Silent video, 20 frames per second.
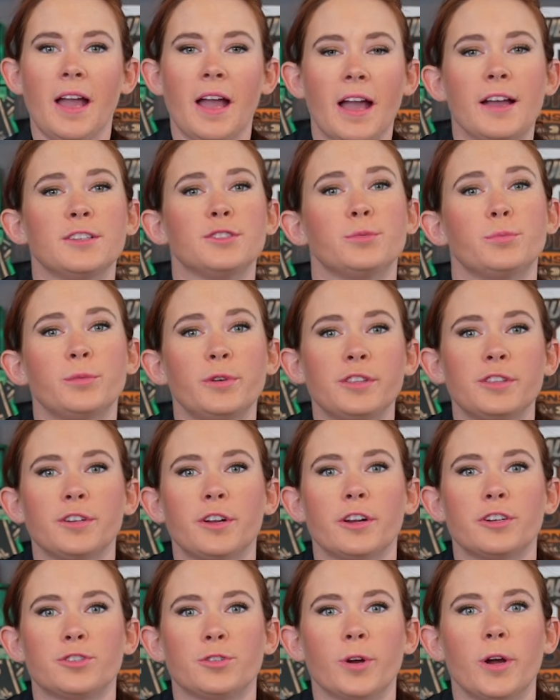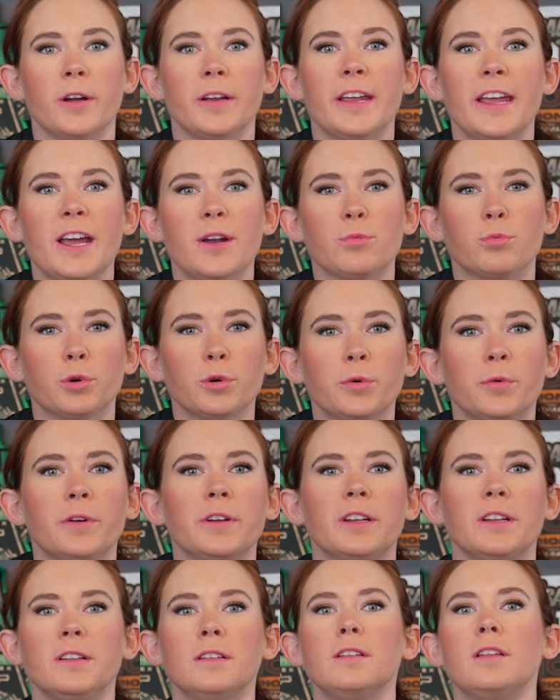As with our strong hand, we're
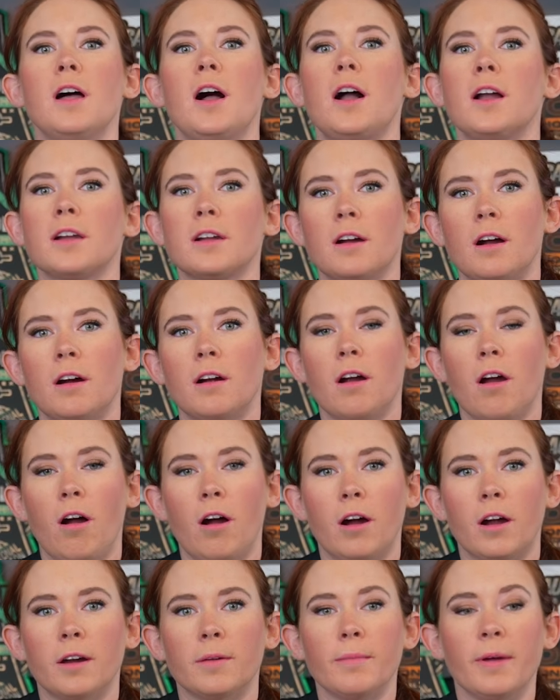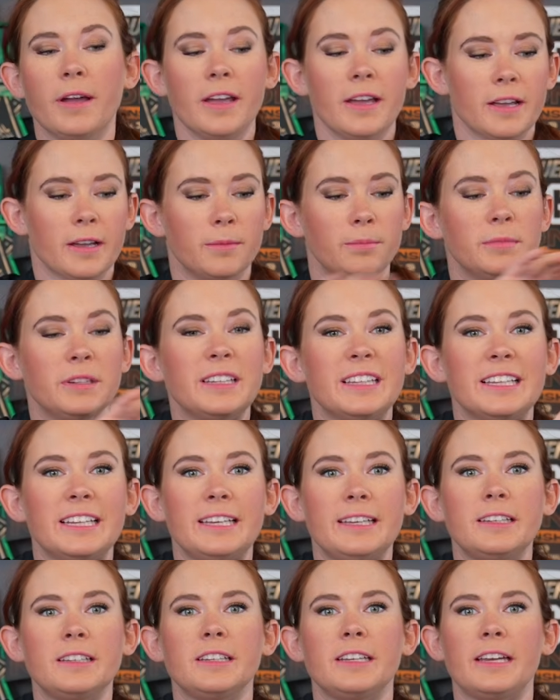going to lock our arm
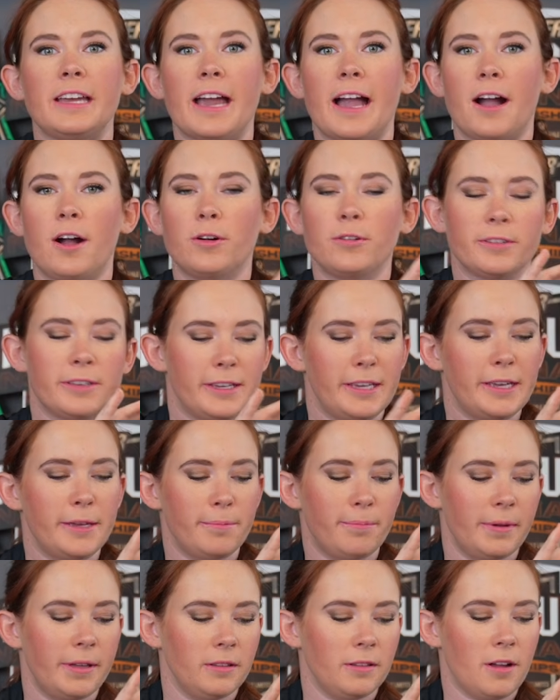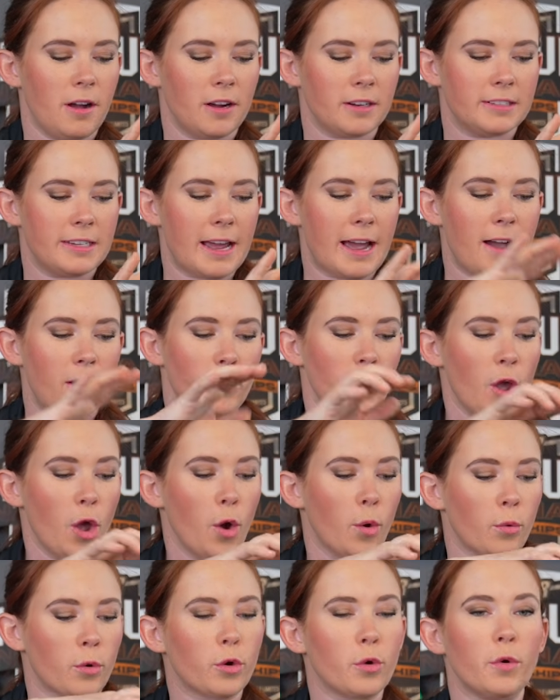completely out, keep it locked out.
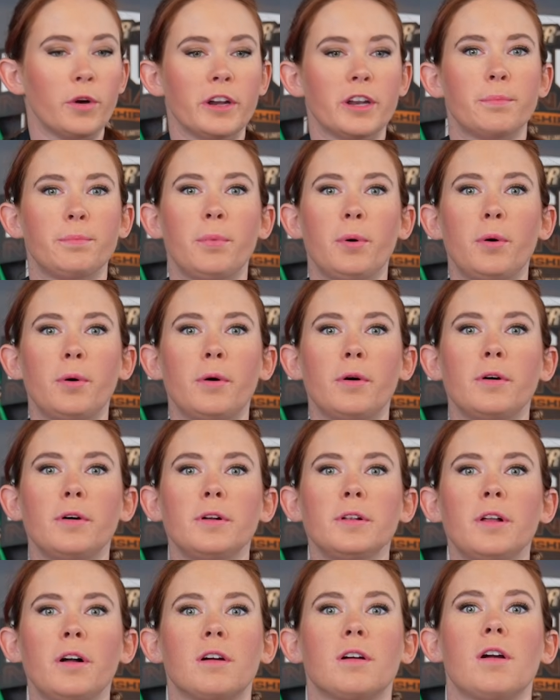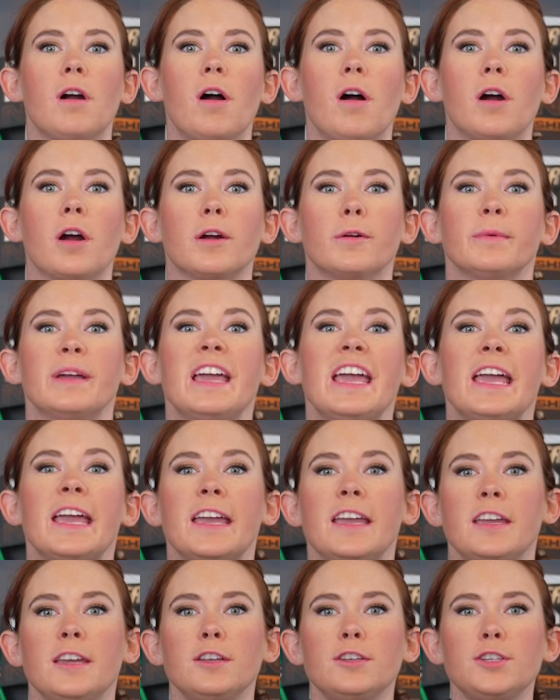We're going to pull our arm
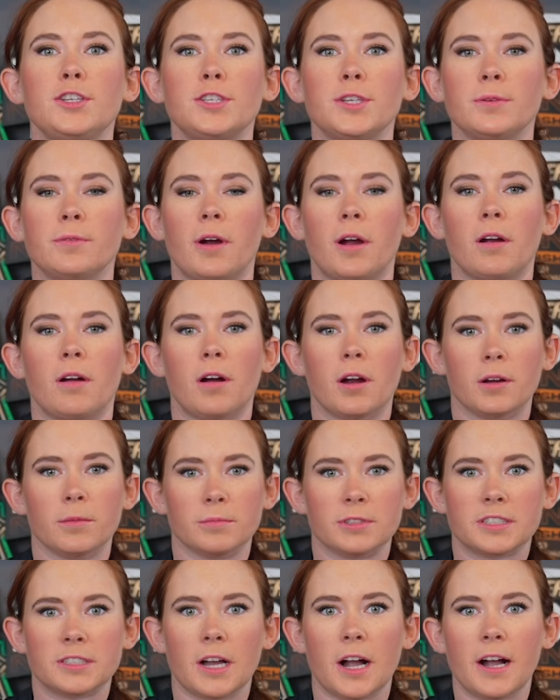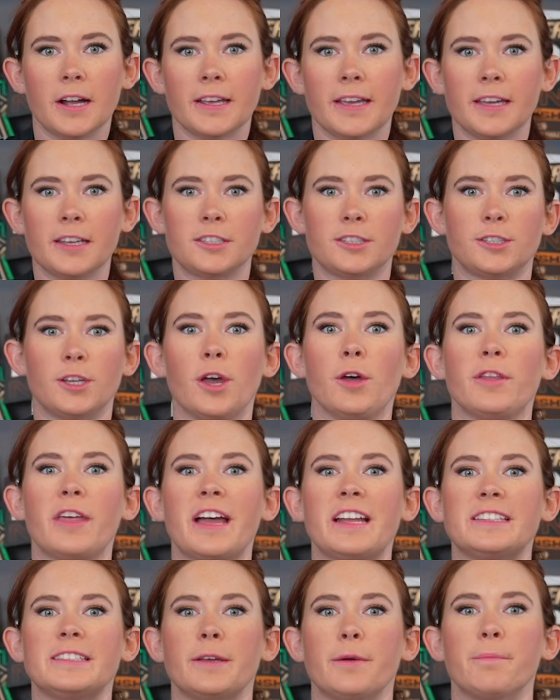into our arm socket, so
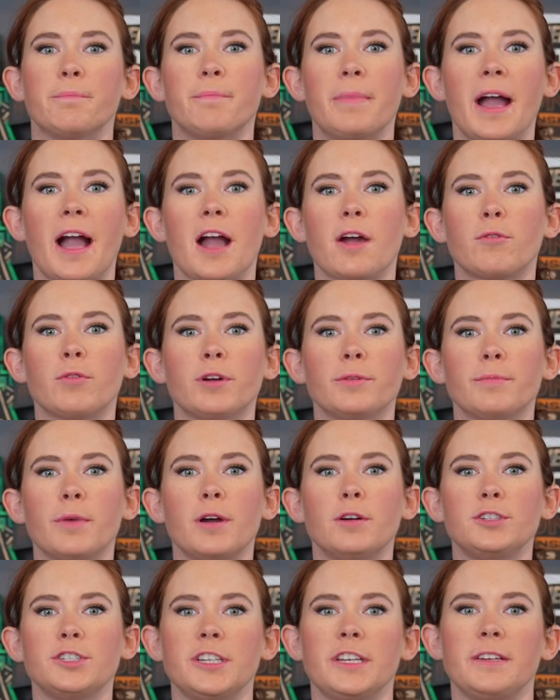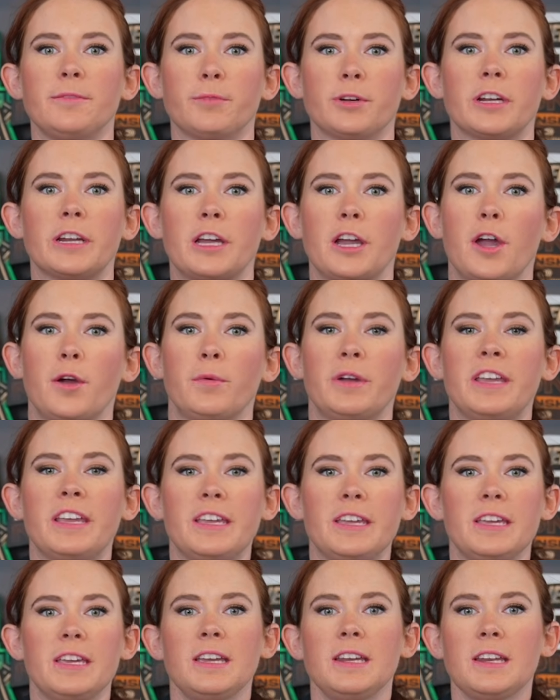that's a backward motion. We're going to go
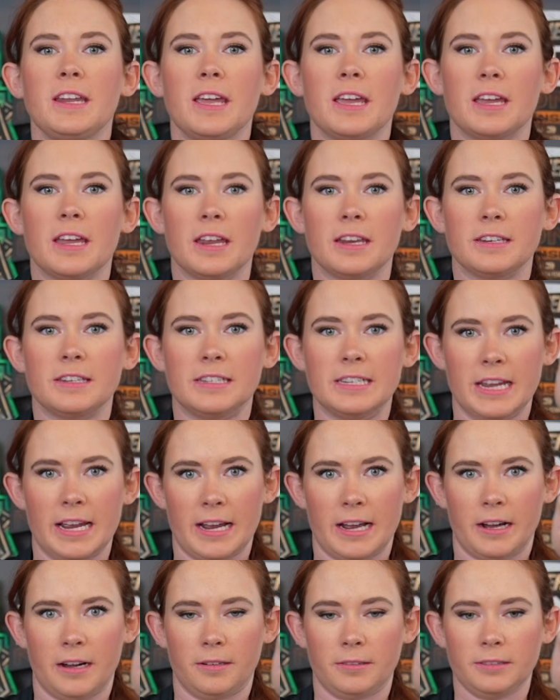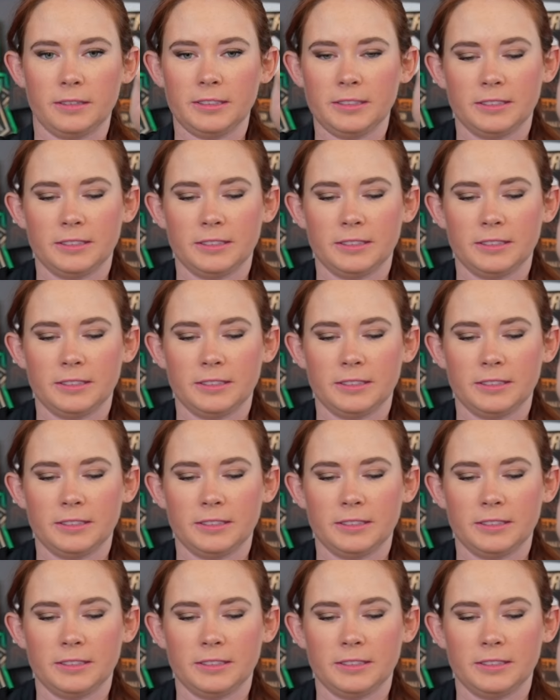in and down.